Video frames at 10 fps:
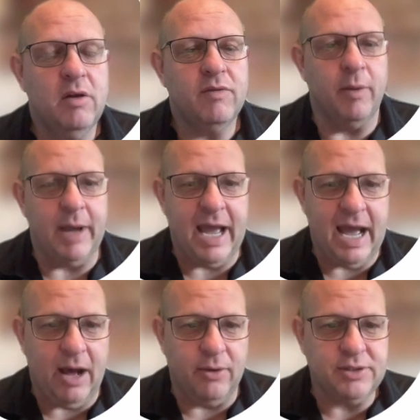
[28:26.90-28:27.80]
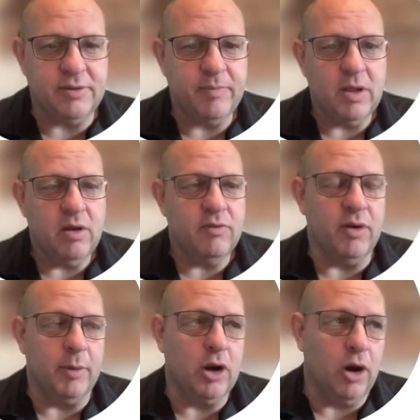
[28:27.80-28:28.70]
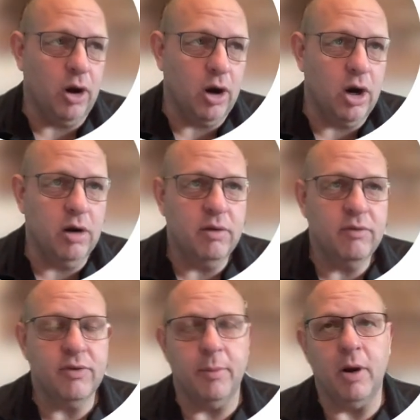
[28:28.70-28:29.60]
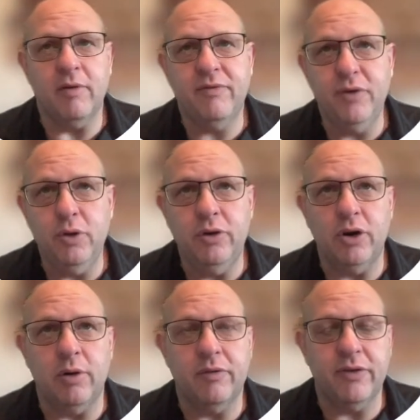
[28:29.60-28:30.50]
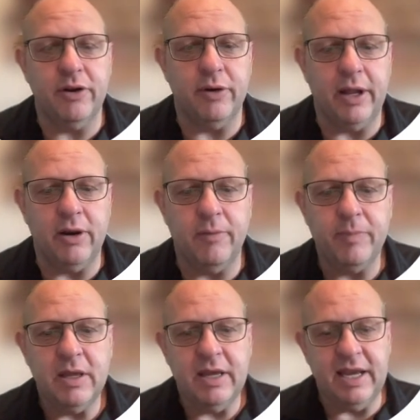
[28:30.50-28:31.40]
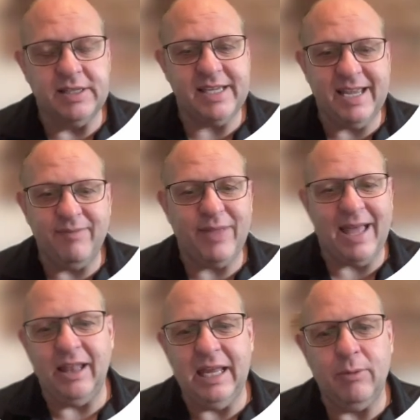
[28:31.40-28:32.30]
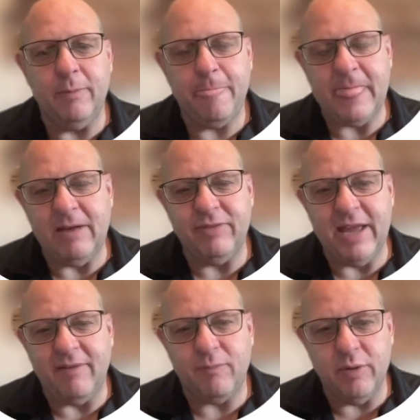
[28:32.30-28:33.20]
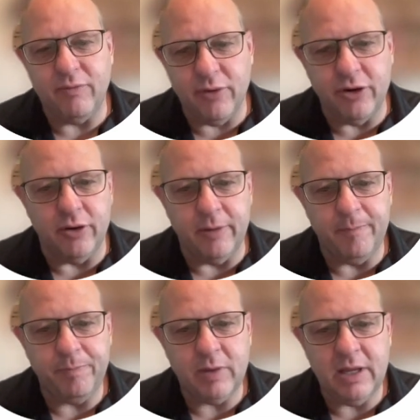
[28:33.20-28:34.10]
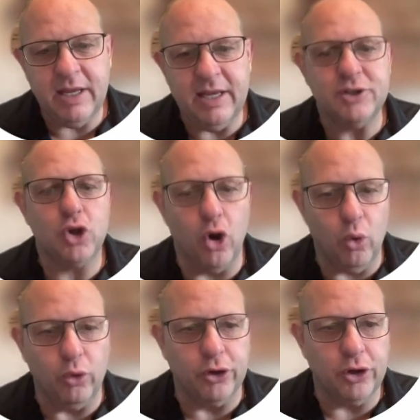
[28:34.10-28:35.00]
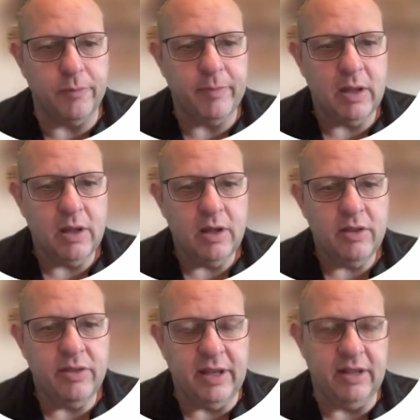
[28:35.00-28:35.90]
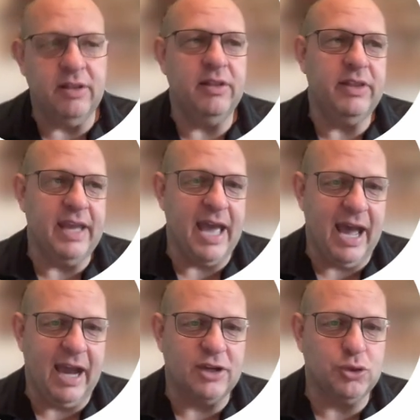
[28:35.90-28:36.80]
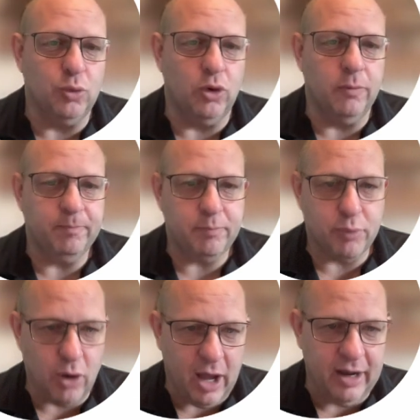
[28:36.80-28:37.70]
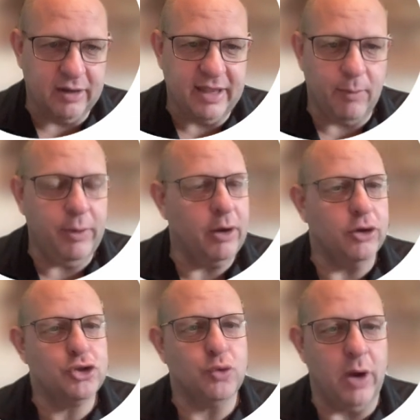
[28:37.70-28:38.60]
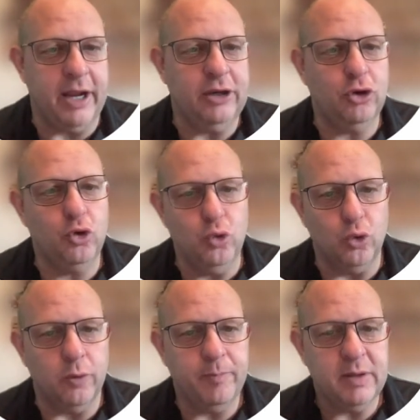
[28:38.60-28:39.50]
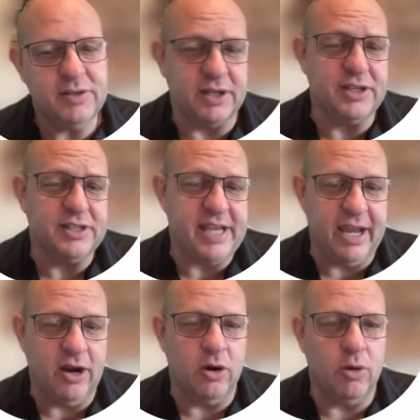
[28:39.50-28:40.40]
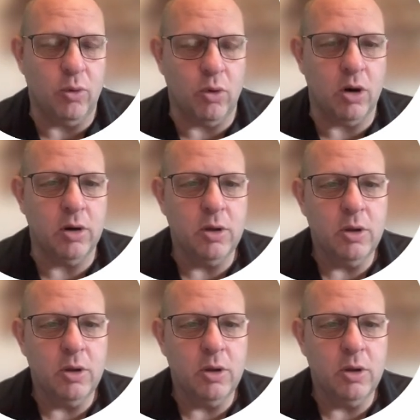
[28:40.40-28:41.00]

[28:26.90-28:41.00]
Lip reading: from a house, from a car, from our food in our refrigerator is if that refrigerant is colder than the actual product that we are trying to cool, such as air or